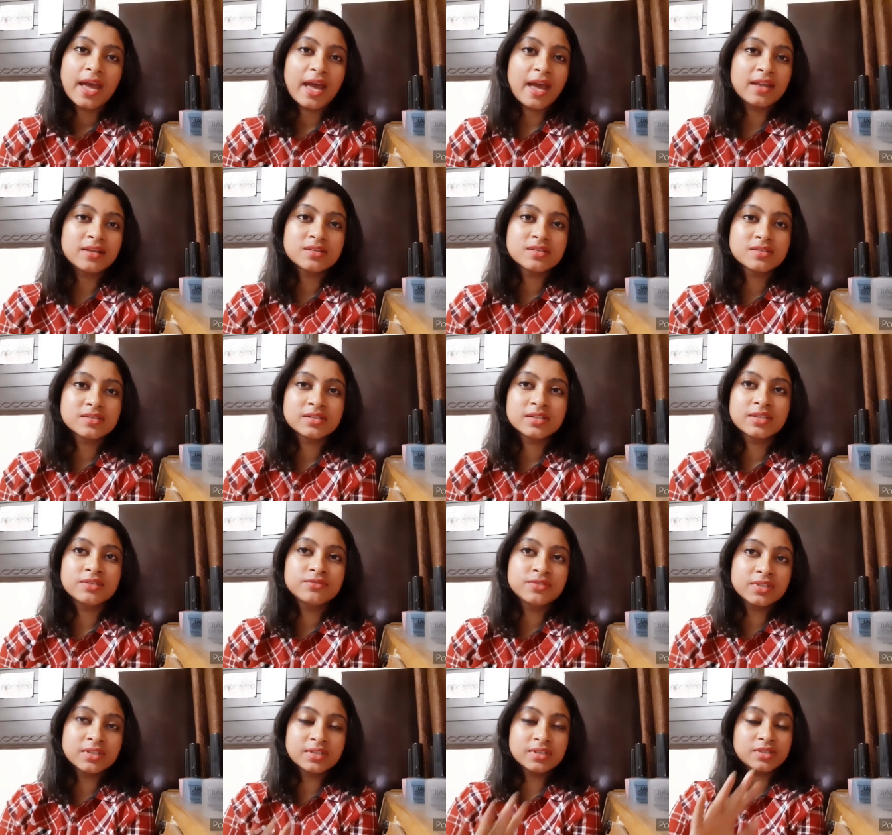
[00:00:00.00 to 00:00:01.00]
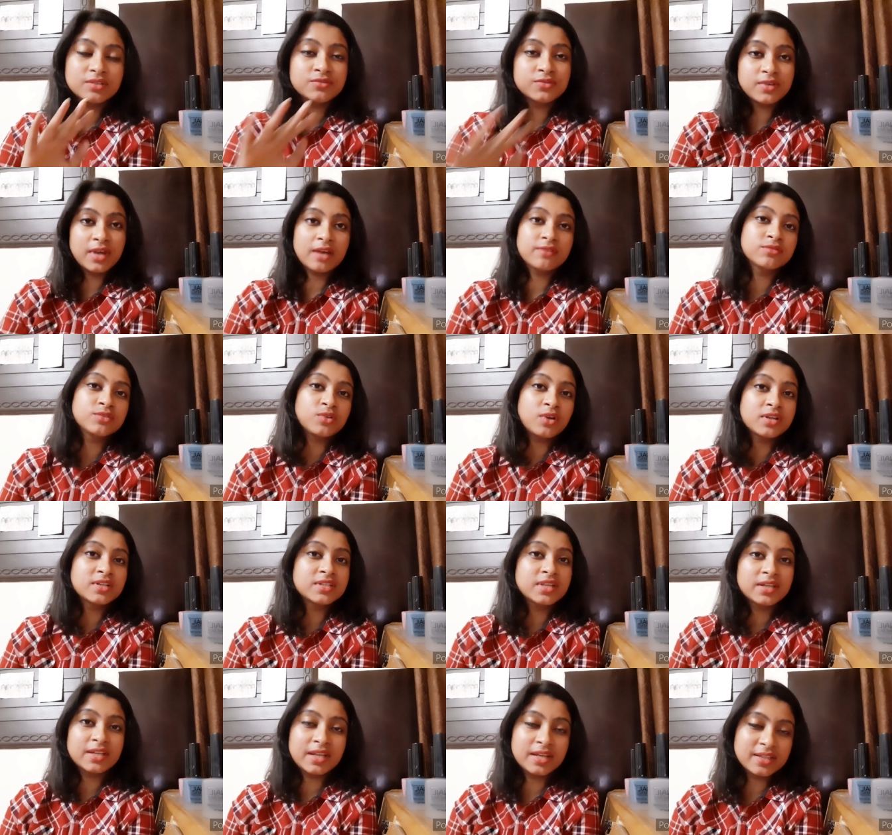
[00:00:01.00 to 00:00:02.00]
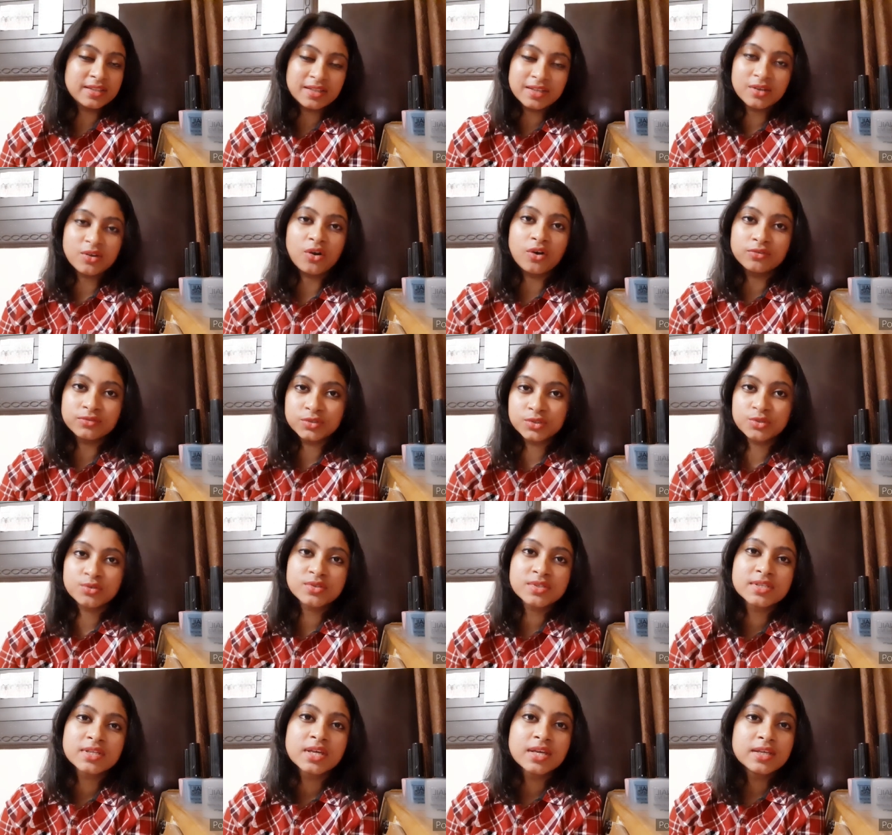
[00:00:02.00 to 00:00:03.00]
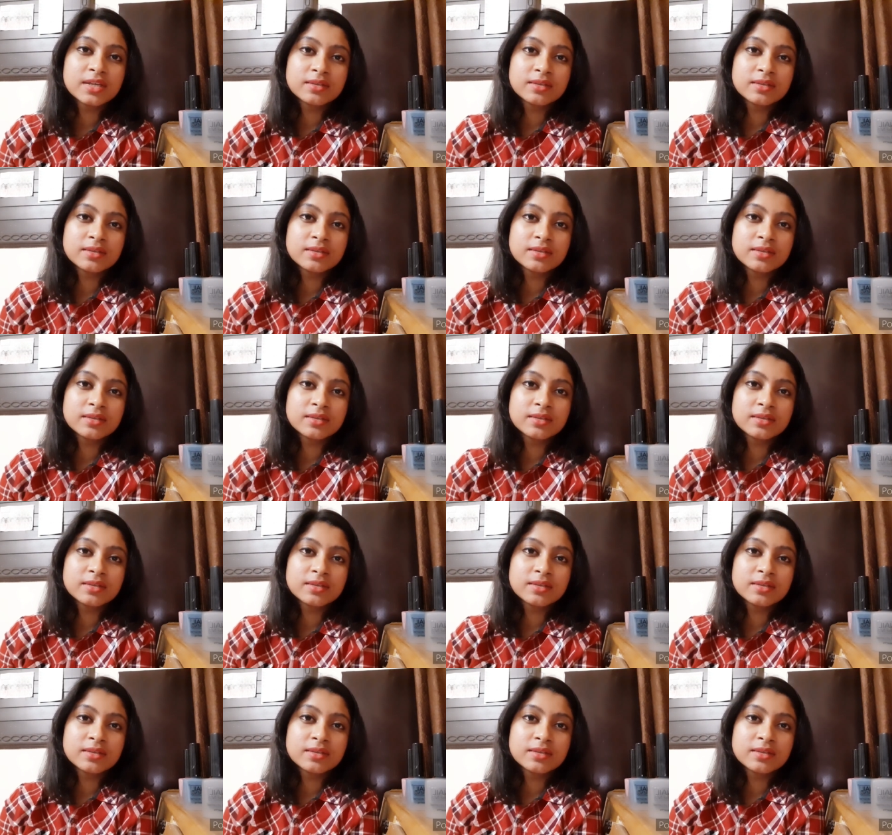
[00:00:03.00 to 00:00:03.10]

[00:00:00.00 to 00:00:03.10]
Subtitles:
And even if you have not done anything of those,